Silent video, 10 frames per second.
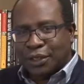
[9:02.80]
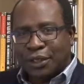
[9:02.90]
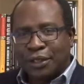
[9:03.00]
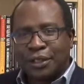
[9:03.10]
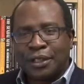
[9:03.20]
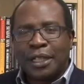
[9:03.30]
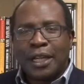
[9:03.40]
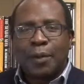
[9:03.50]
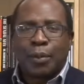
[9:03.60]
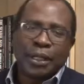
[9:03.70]
only
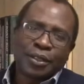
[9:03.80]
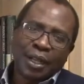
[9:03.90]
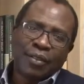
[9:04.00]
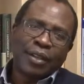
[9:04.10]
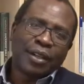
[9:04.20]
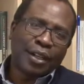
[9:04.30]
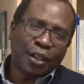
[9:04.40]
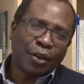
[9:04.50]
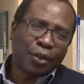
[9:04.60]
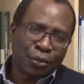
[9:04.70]
important to have a
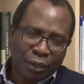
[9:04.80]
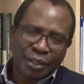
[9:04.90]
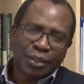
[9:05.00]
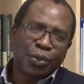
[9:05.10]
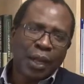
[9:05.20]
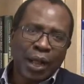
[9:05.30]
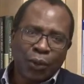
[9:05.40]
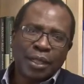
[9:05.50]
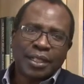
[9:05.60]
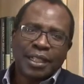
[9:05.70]
goal. What's the why?
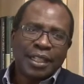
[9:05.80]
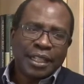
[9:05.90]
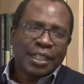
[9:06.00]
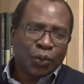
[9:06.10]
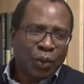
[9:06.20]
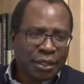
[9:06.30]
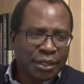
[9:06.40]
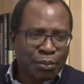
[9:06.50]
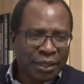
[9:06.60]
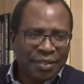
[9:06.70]

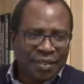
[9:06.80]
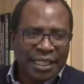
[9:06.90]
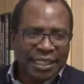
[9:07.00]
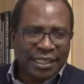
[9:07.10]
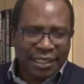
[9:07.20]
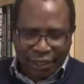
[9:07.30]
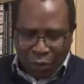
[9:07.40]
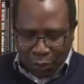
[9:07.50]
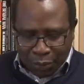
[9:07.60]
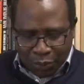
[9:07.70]
What's motivating this
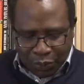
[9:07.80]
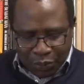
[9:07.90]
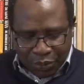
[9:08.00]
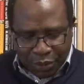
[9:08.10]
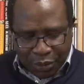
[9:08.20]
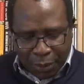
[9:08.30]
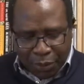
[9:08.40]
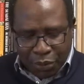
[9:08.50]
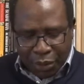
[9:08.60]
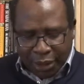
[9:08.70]
goal? Number
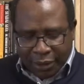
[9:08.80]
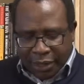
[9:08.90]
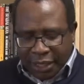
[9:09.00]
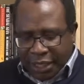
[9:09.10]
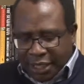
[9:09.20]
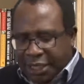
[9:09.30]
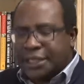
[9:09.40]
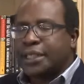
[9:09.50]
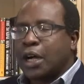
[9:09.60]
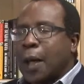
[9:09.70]
three,
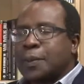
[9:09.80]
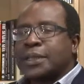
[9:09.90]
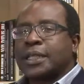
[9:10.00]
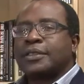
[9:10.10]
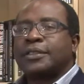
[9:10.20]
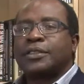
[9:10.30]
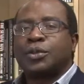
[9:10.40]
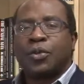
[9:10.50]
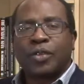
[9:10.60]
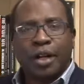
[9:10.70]
list the obstacles
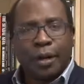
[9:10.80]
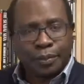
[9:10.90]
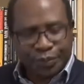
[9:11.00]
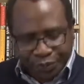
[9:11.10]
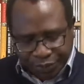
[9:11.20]
to overcome.